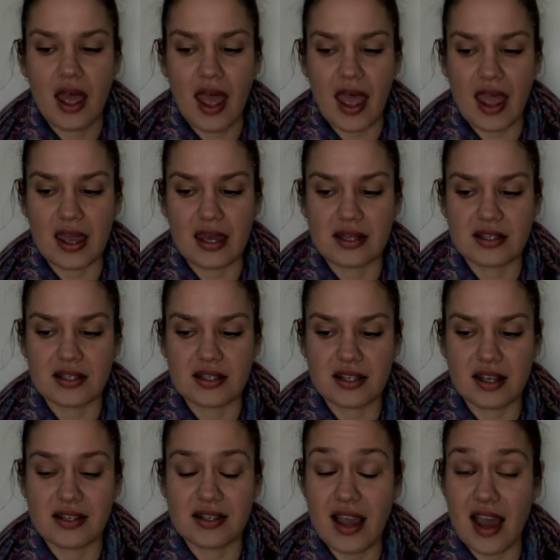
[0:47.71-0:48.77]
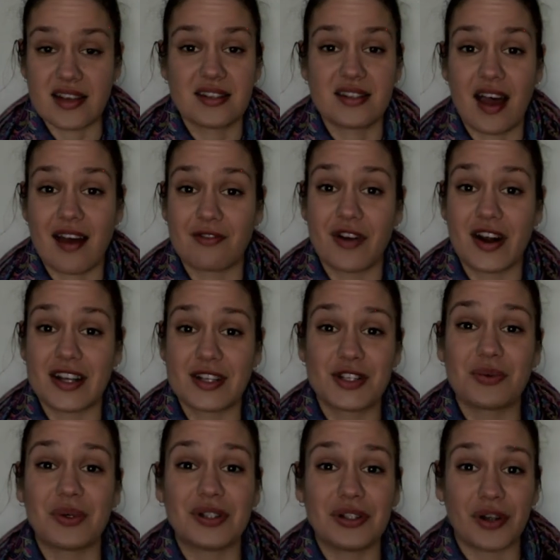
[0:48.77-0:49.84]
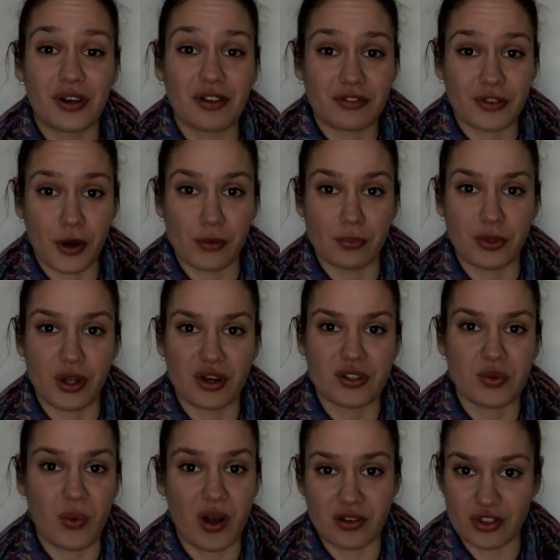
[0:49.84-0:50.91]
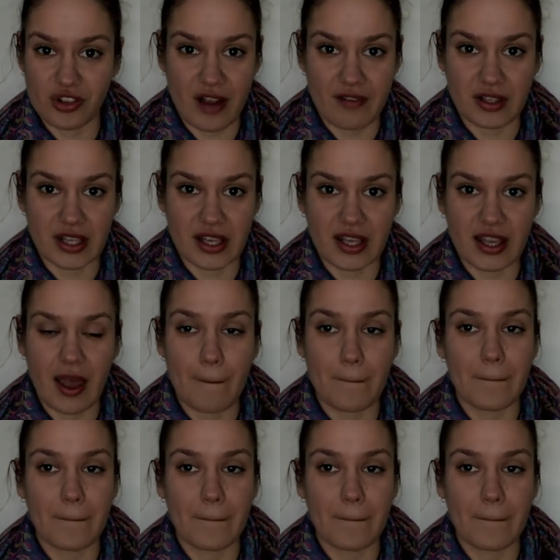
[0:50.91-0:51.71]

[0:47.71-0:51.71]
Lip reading: and yes, I've run into a lot of roadblocks while traveling.